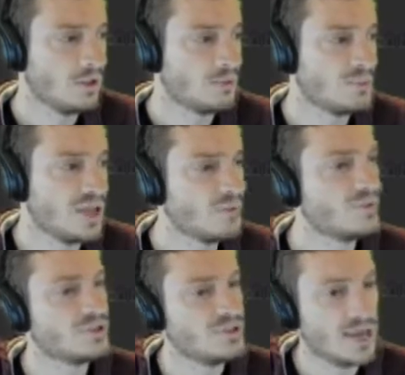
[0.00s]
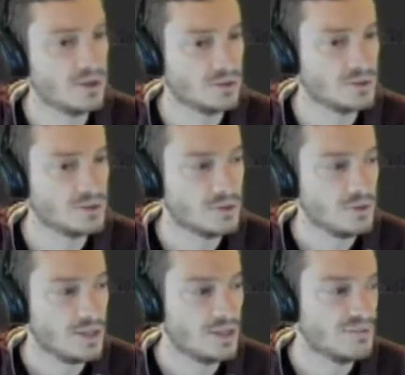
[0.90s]
But now with containers,
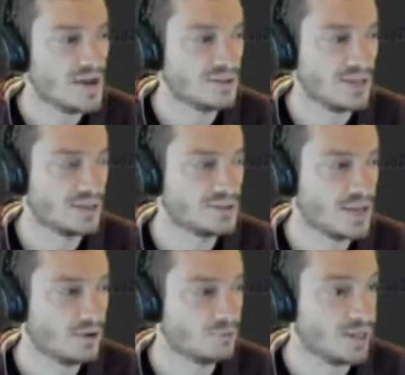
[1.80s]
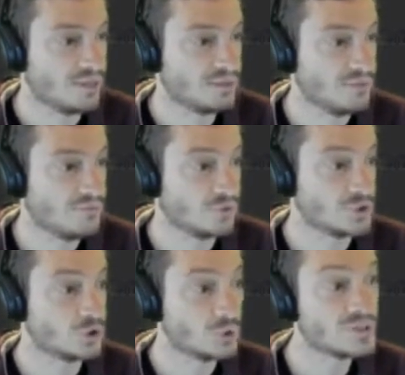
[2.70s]
and the fact that that container might live for a
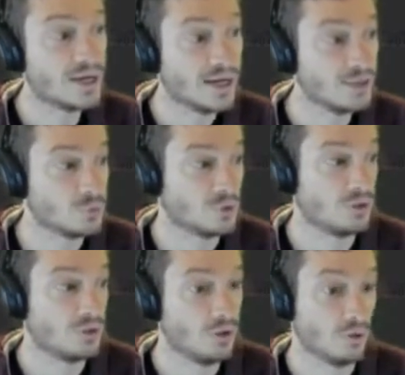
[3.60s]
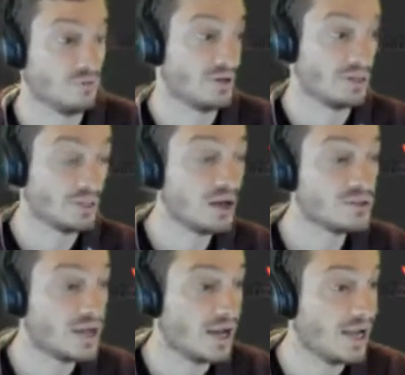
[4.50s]
short time or a very long
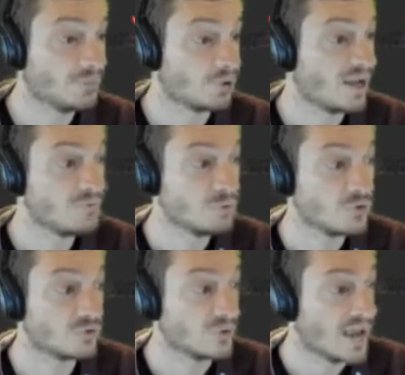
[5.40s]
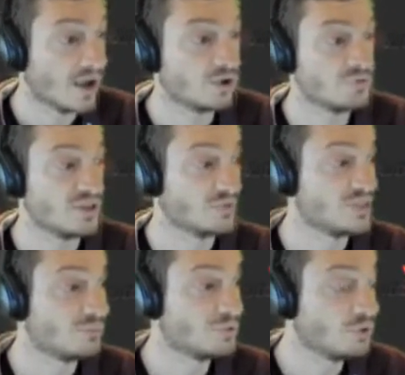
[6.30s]
time, or might move around or be
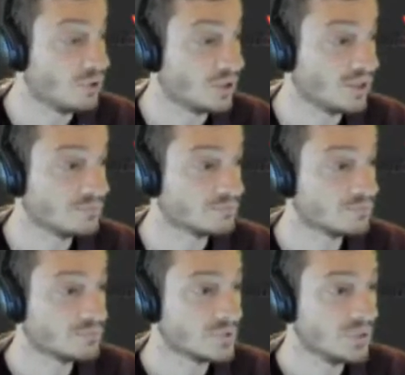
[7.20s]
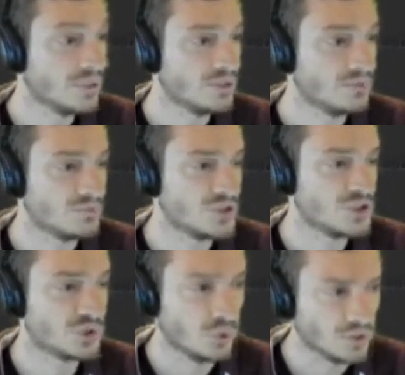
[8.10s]
redeployed, the
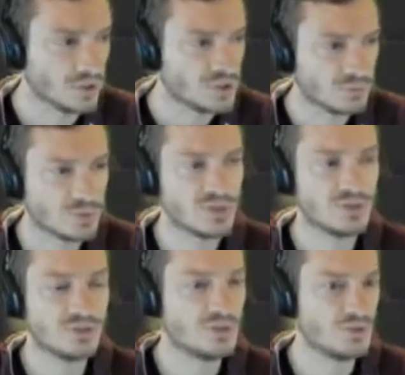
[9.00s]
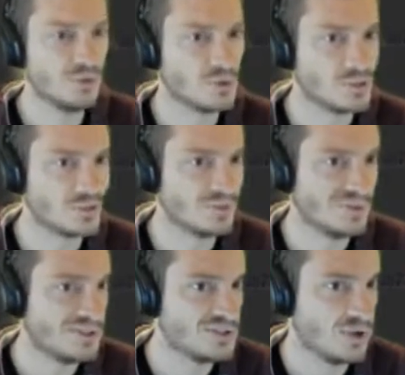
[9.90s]
storage, the persistent storage, isn't
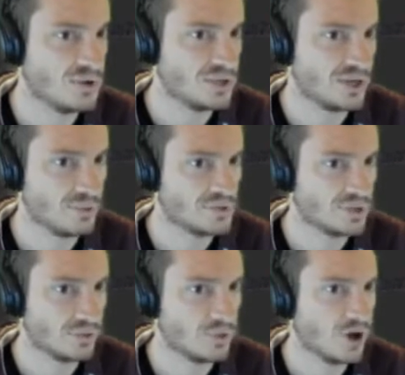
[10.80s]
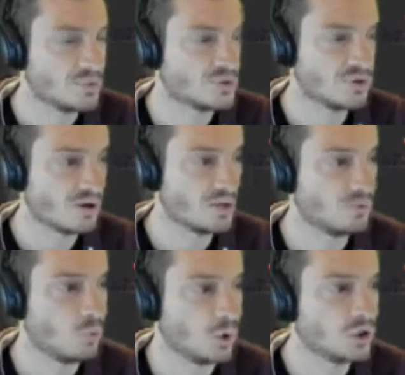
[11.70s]
really associated with some arbitrary
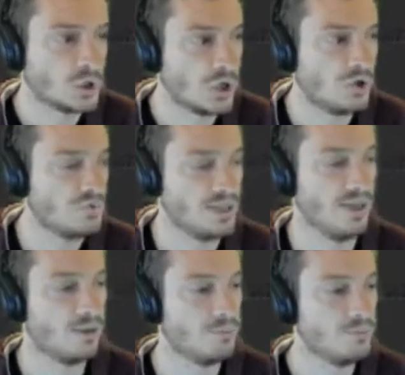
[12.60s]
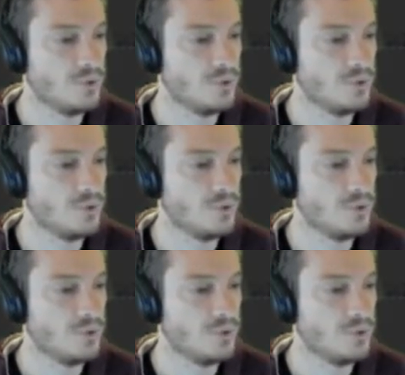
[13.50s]
worker node VM.